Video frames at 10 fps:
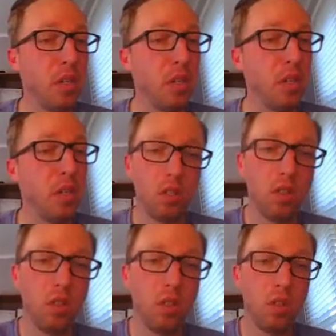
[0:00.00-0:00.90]
I'm just
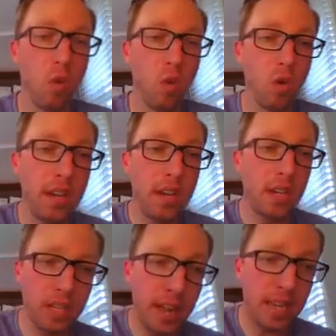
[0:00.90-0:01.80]
plugging in any
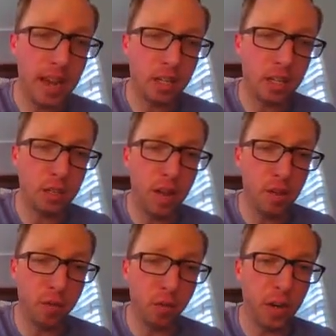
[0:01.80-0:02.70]
x value for any
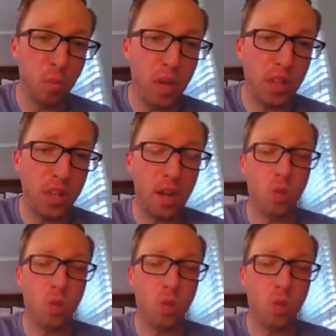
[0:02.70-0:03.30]
point that I want